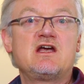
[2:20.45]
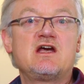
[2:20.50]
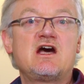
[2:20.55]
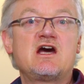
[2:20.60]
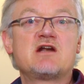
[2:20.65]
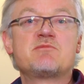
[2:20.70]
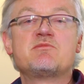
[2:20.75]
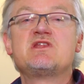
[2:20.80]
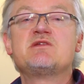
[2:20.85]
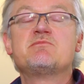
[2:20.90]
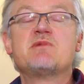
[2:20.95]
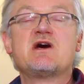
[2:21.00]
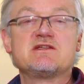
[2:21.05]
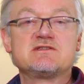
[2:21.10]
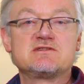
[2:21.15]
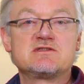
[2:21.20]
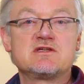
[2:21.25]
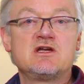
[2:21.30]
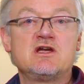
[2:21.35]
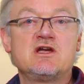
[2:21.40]
are
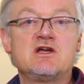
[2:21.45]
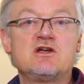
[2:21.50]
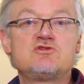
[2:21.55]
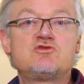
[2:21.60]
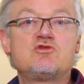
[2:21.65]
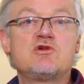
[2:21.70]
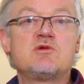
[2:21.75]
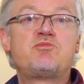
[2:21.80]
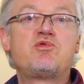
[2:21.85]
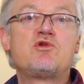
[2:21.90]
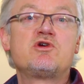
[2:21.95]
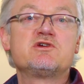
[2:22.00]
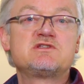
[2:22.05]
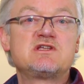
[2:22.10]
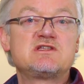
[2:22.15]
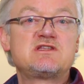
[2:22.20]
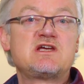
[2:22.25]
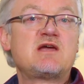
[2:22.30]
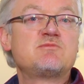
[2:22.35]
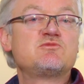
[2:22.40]
minimized to a point
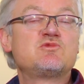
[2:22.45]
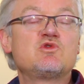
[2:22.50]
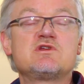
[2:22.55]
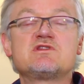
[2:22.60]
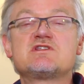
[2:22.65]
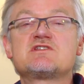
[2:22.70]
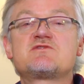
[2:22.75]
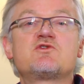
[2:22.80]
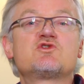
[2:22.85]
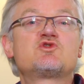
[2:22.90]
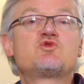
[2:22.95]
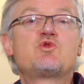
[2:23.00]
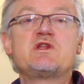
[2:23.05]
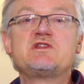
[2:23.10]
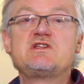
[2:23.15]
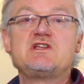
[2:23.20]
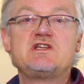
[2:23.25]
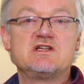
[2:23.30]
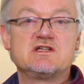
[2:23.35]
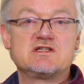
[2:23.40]
that I'm doing this for
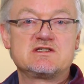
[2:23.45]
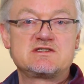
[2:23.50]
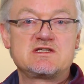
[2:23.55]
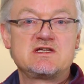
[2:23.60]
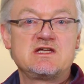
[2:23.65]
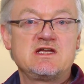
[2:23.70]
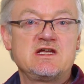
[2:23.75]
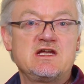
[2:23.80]
20 years